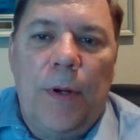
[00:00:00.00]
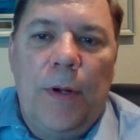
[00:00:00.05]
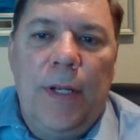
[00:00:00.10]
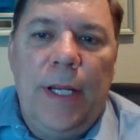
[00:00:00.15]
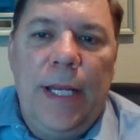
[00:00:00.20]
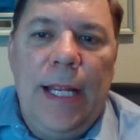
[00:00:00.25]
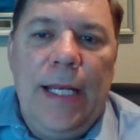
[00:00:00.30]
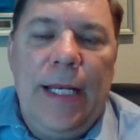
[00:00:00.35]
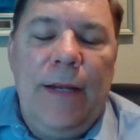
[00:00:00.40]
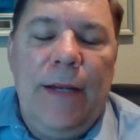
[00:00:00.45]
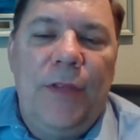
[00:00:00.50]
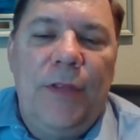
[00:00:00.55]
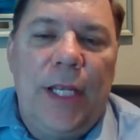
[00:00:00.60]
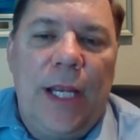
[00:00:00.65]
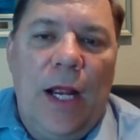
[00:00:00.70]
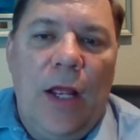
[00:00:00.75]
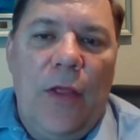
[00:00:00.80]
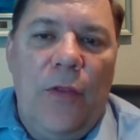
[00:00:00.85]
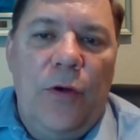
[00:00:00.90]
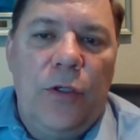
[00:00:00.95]
from uh, any of
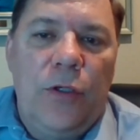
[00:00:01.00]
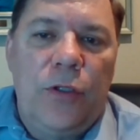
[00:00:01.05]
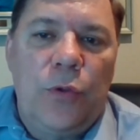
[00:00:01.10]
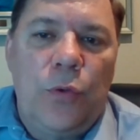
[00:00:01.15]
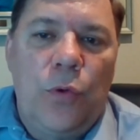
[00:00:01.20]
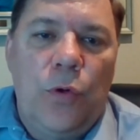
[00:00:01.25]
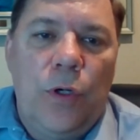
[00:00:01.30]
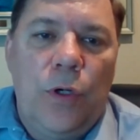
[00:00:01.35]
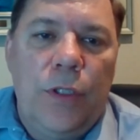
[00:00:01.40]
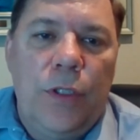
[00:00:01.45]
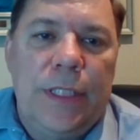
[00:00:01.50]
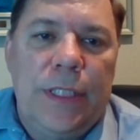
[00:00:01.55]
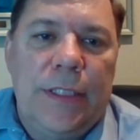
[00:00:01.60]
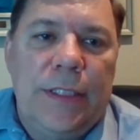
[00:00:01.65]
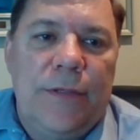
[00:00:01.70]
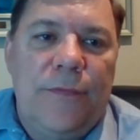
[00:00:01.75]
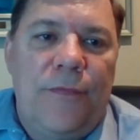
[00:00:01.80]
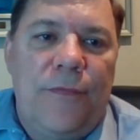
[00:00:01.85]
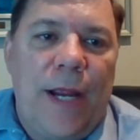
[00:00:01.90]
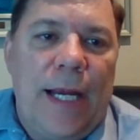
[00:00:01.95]
the other tours
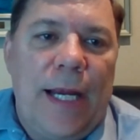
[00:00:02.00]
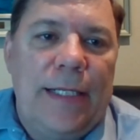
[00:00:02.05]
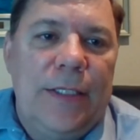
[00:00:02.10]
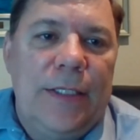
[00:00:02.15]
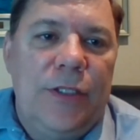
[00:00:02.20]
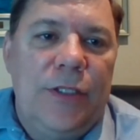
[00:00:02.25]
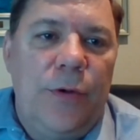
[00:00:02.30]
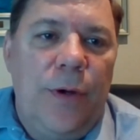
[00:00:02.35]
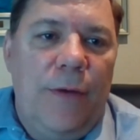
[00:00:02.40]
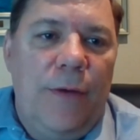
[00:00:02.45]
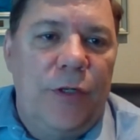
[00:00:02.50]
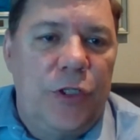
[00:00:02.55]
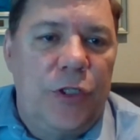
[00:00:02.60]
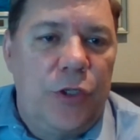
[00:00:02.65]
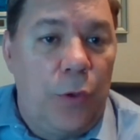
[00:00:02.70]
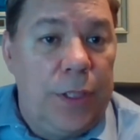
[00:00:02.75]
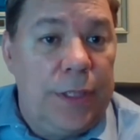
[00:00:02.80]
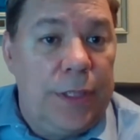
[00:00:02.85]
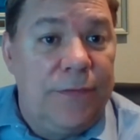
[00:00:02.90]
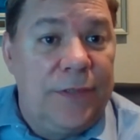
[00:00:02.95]
is the fact that you have a
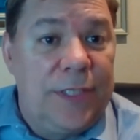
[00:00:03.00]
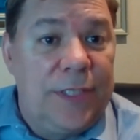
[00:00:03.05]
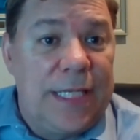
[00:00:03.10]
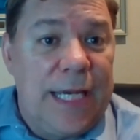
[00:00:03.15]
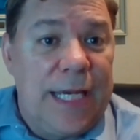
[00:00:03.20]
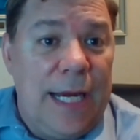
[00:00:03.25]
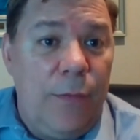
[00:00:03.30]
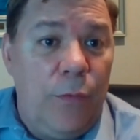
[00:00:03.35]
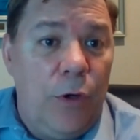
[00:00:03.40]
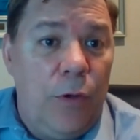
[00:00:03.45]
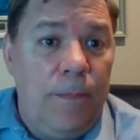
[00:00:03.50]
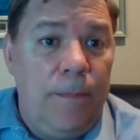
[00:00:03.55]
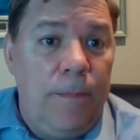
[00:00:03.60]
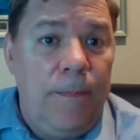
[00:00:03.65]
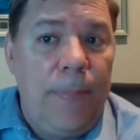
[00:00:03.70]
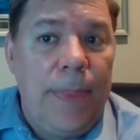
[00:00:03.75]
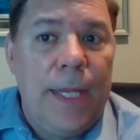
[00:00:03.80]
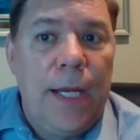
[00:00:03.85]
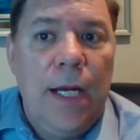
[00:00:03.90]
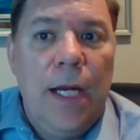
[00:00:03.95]
choice of stateroom.
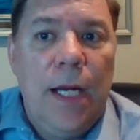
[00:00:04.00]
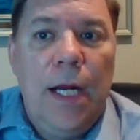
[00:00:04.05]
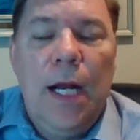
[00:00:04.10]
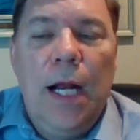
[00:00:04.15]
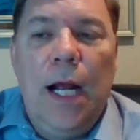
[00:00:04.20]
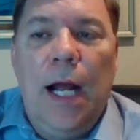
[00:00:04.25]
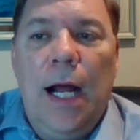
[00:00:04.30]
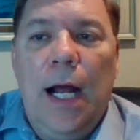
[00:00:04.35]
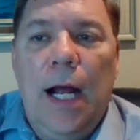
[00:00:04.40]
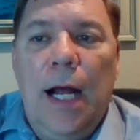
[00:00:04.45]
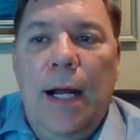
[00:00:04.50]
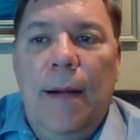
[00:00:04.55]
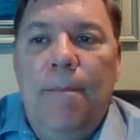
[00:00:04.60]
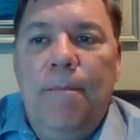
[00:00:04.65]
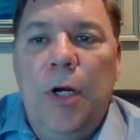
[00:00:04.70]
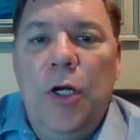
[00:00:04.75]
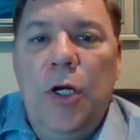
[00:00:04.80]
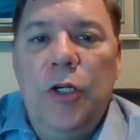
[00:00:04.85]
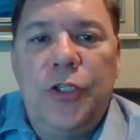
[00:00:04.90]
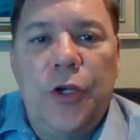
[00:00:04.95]

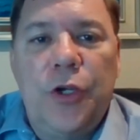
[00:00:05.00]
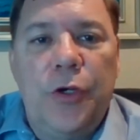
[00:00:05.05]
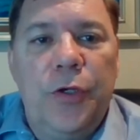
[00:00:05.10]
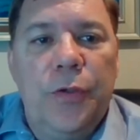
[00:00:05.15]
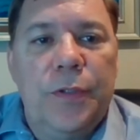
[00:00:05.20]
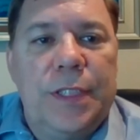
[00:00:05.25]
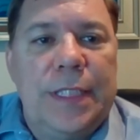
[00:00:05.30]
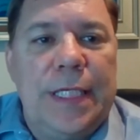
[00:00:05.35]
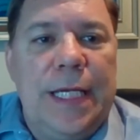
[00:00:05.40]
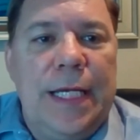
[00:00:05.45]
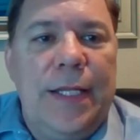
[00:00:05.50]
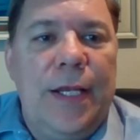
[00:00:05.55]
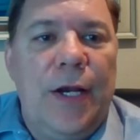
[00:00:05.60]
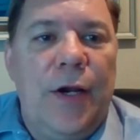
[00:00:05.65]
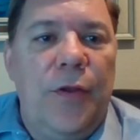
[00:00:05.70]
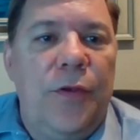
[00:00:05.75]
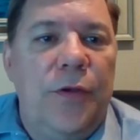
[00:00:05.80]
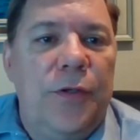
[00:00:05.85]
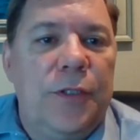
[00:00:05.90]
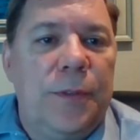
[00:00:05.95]
Um, so you'll see
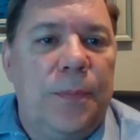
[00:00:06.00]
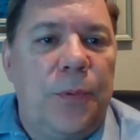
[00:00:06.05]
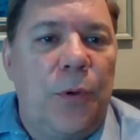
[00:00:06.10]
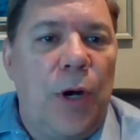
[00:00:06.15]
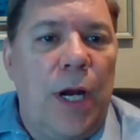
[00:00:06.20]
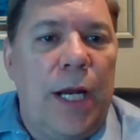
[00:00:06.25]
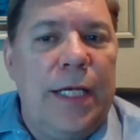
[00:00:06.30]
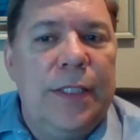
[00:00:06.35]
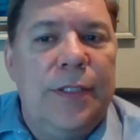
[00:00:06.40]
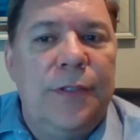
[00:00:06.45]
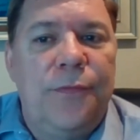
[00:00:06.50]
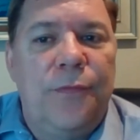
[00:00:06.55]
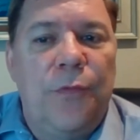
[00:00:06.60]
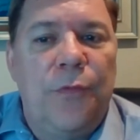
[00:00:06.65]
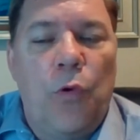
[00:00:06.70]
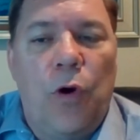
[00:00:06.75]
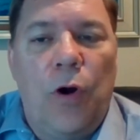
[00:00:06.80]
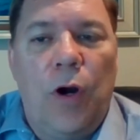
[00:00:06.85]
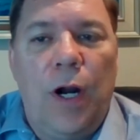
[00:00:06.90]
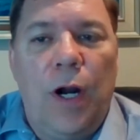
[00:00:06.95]
there, there's a price
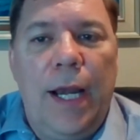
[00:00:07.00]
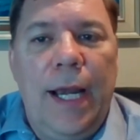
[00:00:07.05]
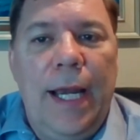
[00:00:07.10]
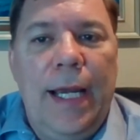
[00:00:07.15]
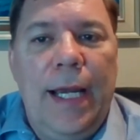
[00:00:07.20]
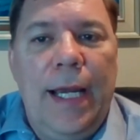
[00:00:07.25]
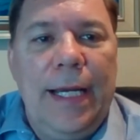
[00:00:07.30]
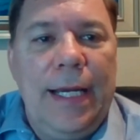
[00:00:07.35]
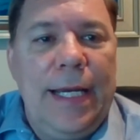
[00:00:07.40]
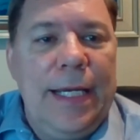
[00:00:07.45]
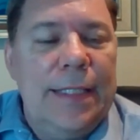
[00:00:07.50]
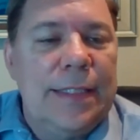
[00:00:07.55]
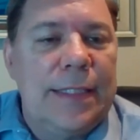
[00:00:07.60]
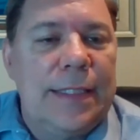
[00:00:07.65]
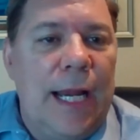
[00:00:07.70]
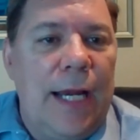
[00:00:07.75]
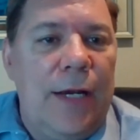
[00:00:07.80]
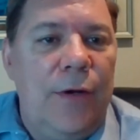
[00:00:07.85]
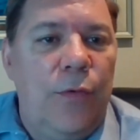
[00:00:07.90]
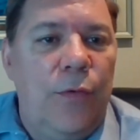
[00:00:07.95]
for a
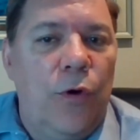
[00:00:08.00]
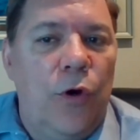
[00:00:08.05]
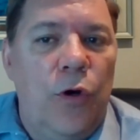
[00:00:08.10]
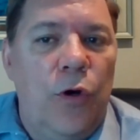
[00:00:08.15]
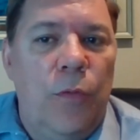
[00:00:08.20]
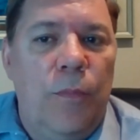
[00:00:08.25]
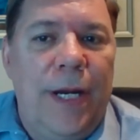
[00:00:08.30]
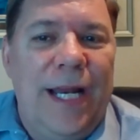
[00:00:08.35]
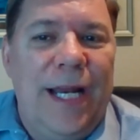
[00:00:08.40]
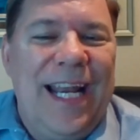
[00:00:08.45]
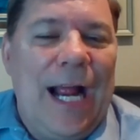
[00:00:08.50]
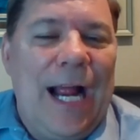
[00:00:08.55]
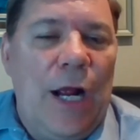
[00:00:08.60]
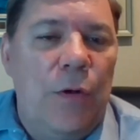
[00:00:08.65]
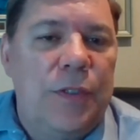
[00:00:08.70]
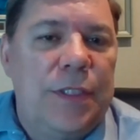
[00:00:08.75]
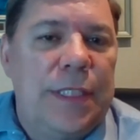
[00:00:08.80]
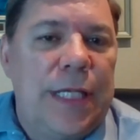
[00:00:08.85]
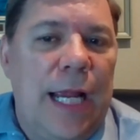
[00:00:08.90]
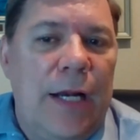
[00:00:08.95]
inside room, an
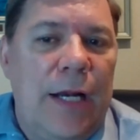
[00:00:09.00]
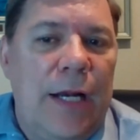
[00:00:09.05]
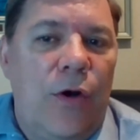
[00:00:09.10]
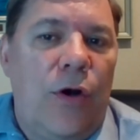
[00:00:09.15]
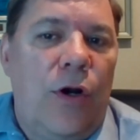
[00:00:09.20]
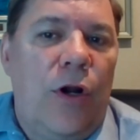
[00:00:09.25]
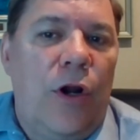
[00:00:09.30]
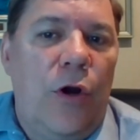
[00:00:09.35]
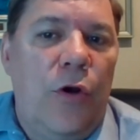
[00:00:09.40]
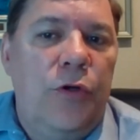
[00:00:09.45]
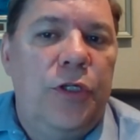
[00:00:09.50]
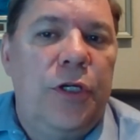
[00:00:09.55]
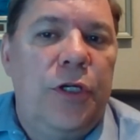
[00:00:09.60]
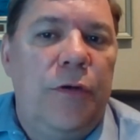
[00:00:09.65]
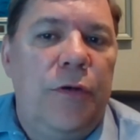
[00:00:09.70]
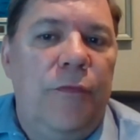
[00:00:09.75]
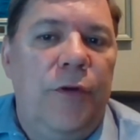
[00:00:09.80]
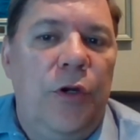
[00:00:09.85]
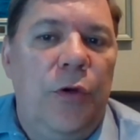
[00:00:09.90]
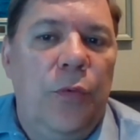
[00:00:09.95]
outside or an
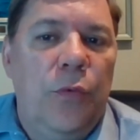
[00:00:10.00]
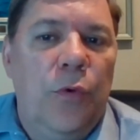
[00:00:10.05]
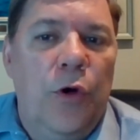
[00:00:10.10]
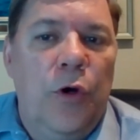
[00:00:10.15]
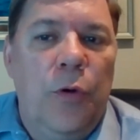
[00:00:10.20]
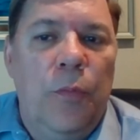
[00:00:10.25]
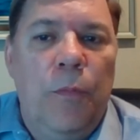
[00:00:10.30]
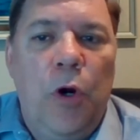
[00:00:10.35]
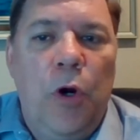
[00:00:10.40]
ocean view,